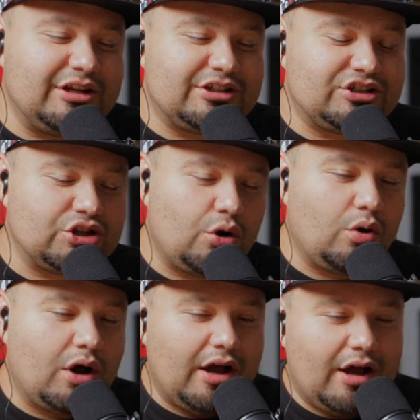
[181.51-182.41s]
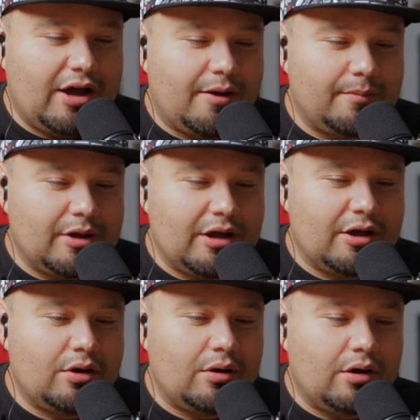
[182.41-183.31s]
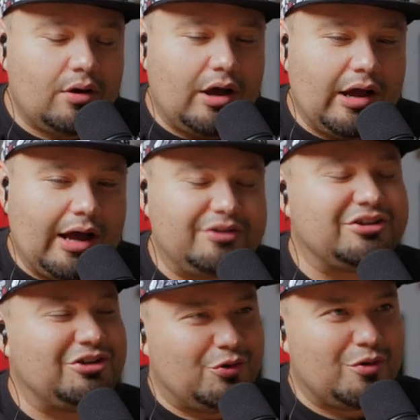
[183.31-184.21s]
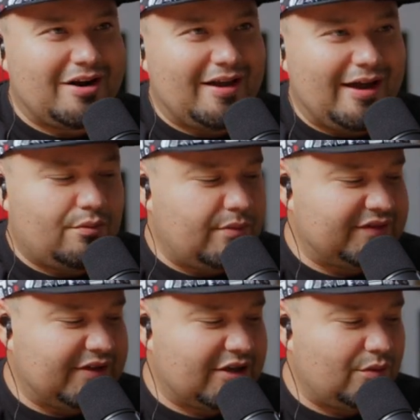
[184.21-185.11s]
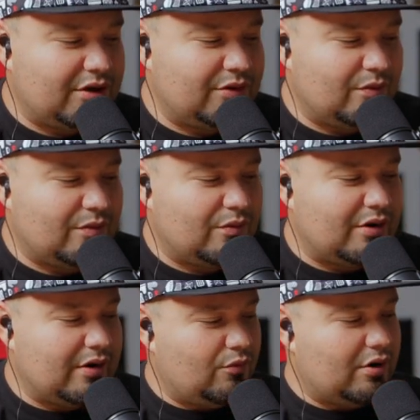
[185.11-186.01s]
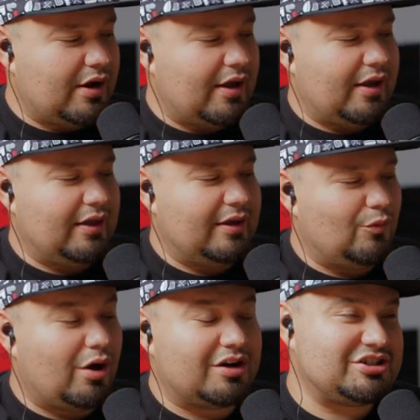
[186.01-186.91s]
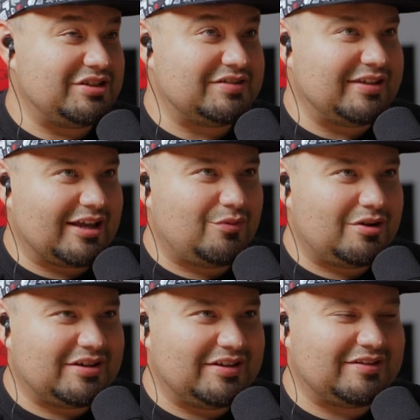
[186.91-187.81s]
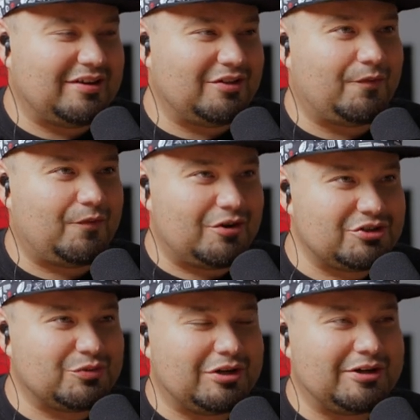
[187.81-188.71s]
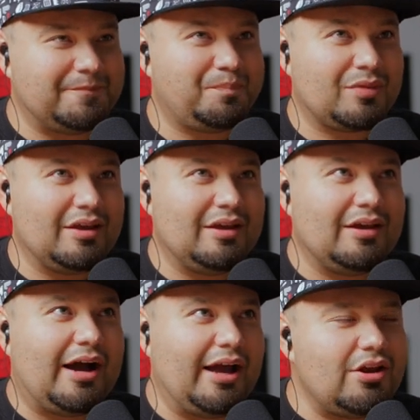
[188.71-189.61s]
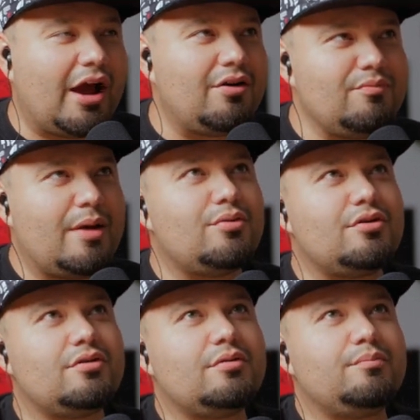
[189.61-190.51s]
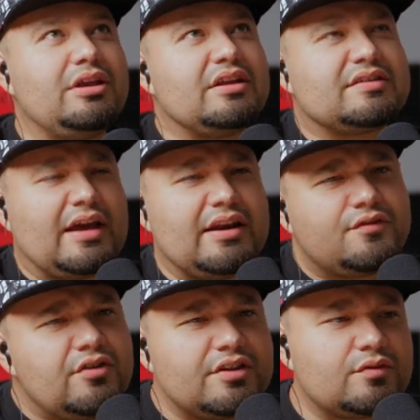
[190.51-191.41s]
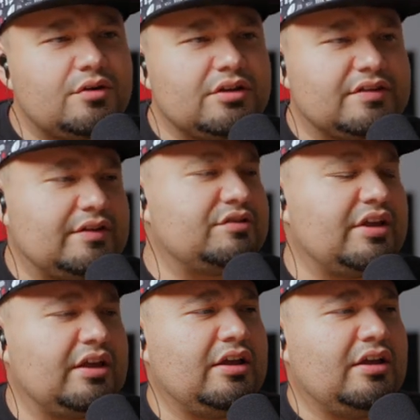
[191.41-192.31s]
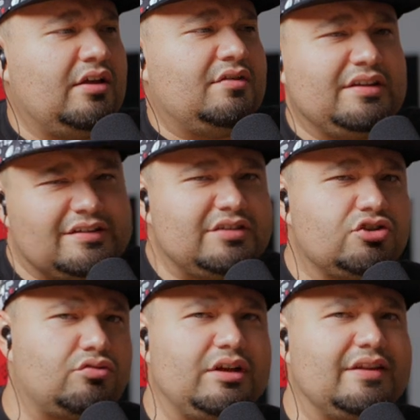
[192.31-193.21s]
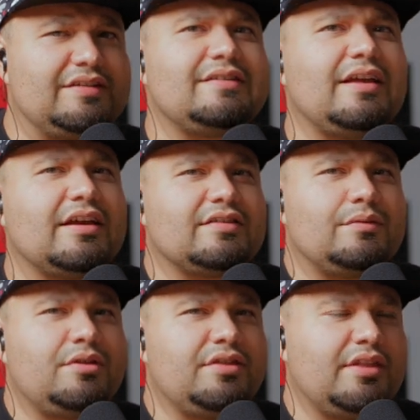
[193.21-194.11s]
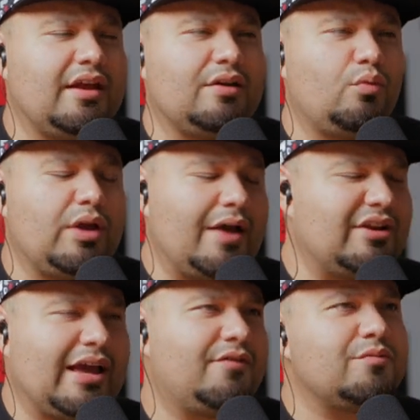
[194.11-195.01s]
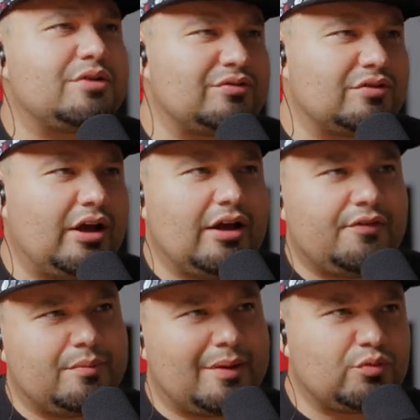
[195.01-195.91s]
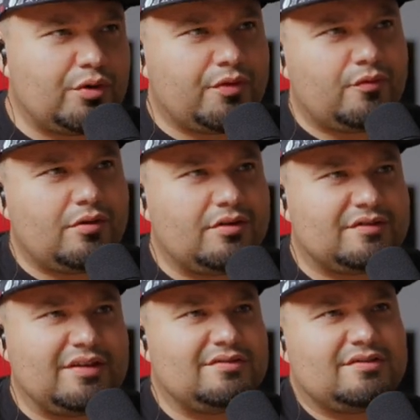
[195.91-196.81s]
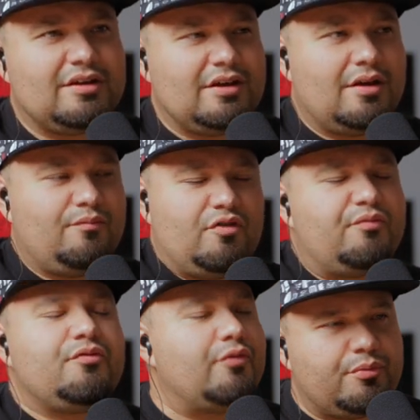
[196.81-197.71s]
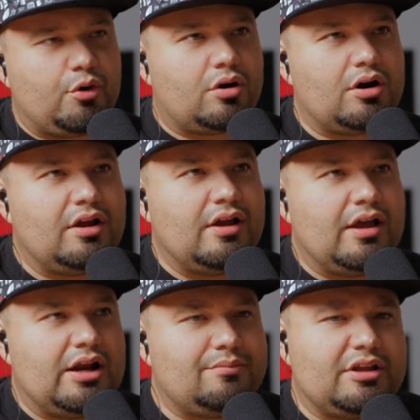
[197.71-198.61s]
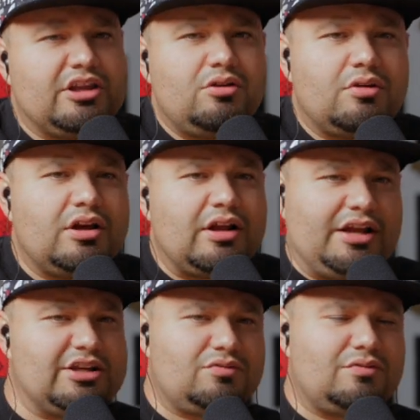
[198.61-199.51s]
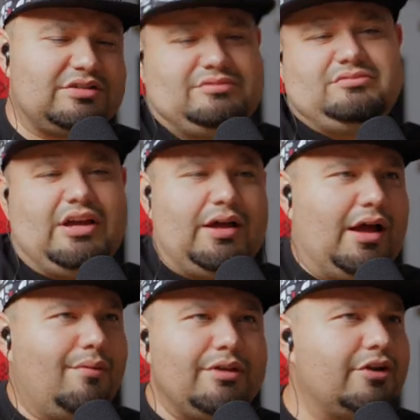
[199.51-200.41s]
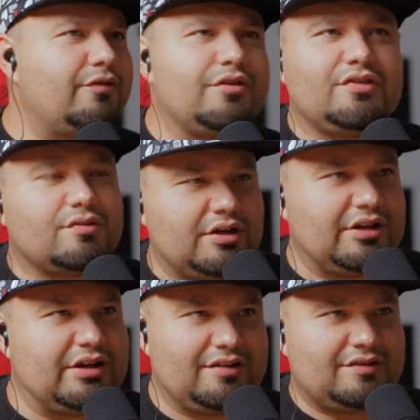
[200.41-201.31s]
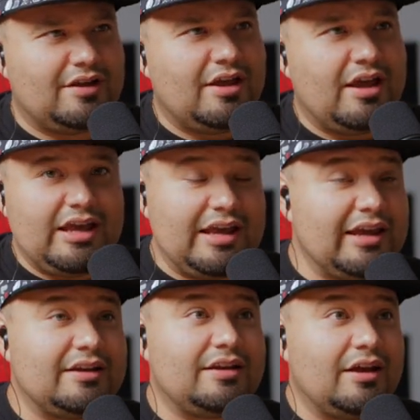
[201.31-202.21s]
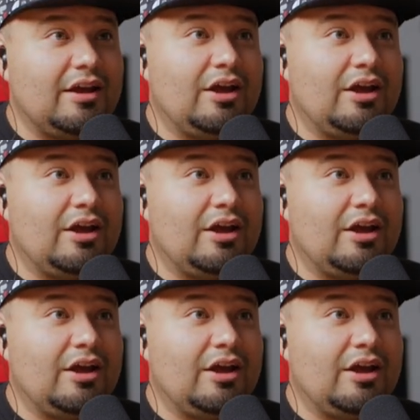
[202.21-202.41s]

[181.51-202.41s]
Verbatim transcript: gonna so um I'll tell you where how my second one where where I watched the second one because on the first one, mm-hmm. I I remember being excited for this one because I was like, this looks gritty. This is like something that we haven't had from uh, from Hemsworth since from from Thor. Mm-hmm. And I'm like, you know what? I just want I'm here for this grittiness and.